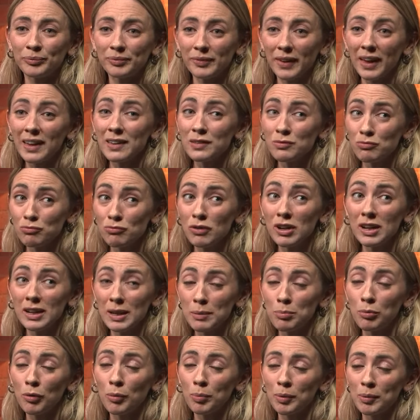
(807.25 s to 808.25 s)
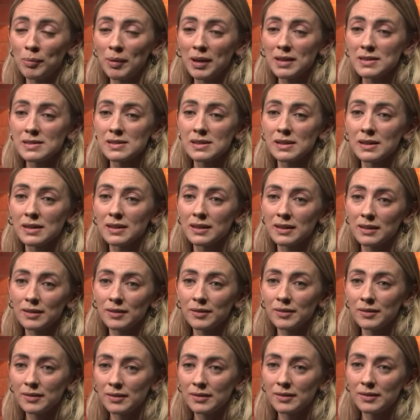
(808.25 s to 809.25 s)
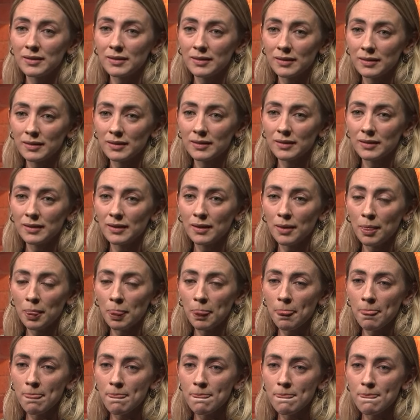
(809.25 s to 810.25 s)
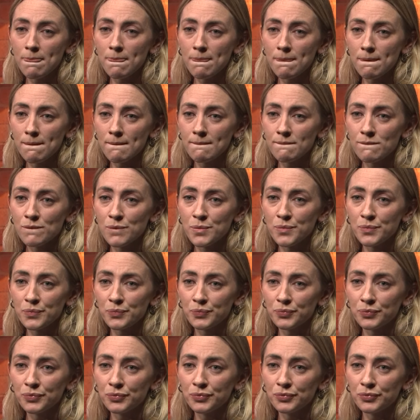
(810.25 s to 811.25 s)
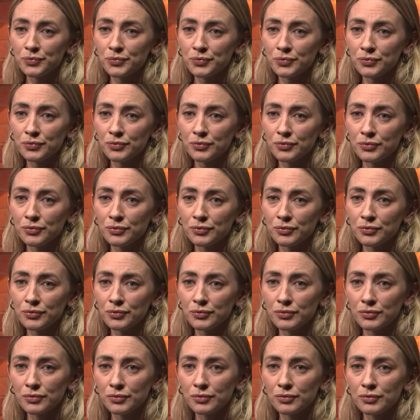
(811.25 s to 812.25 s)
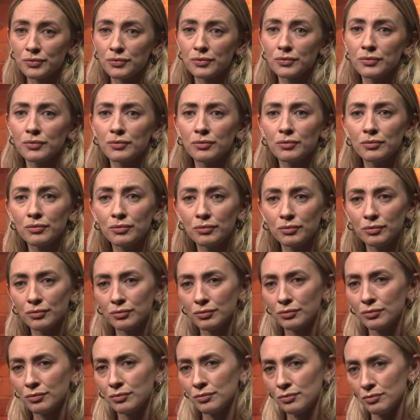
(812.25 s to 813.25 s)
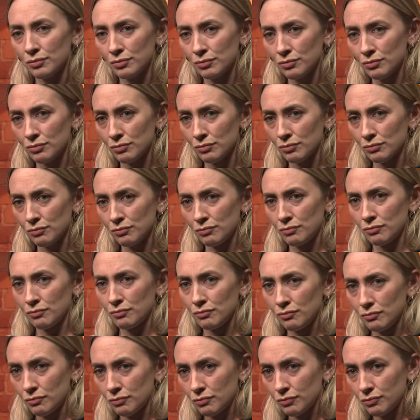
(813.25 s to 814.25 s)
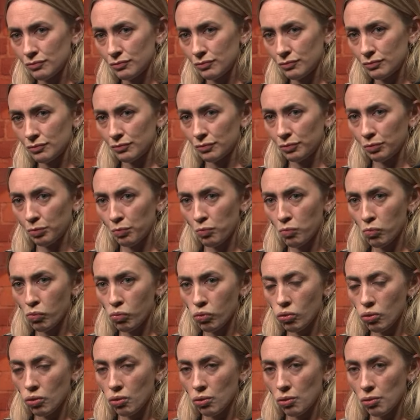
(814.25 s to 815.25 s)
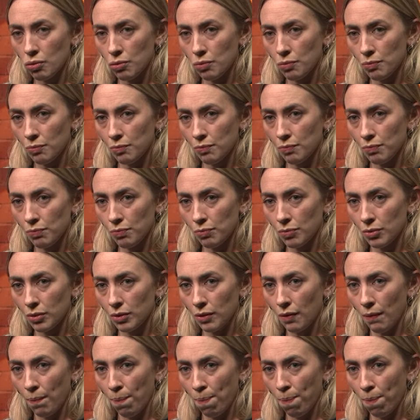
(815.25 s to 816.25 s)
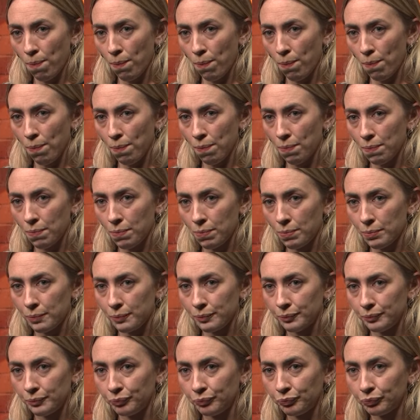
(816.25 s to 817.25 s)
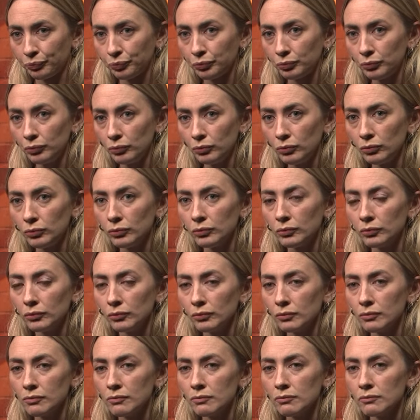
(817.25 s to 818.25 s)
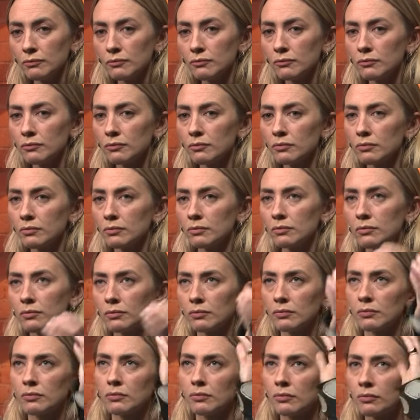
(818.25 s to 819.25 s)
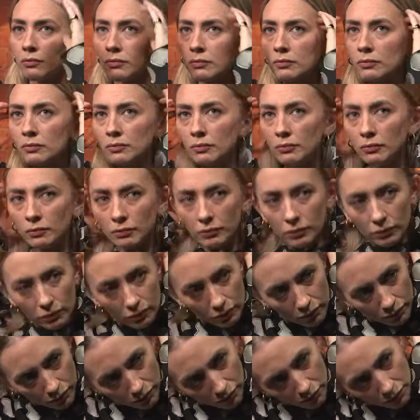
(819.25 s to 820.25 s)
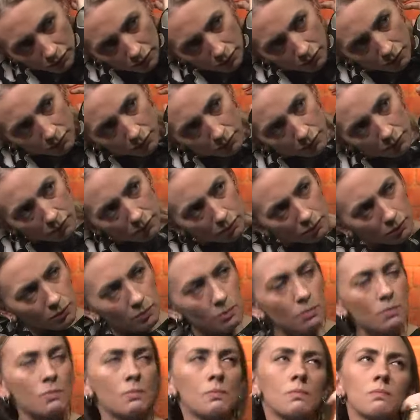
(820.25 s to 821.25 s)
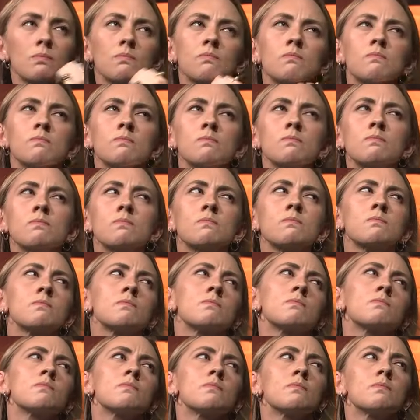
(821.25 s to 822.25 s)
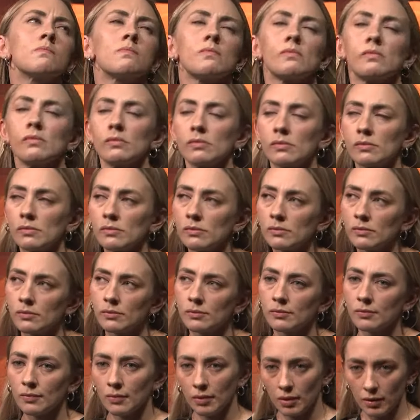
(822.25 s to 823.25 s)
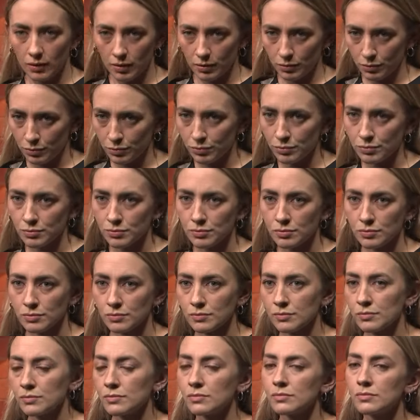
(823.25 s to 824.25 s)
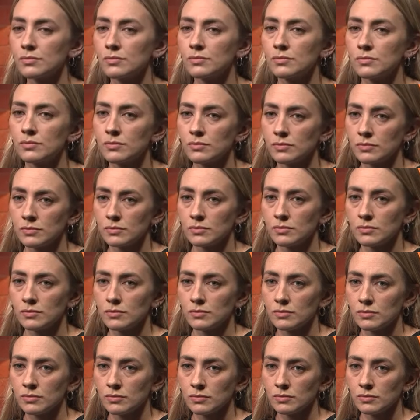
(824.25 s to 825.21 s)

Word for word: That's really problematic. Absolutely. So this is a big question, but where do you think we are heading in the future in terms of sustainability? Can we slow the tide of this terrible problem of pollution and just an unsustainable industry?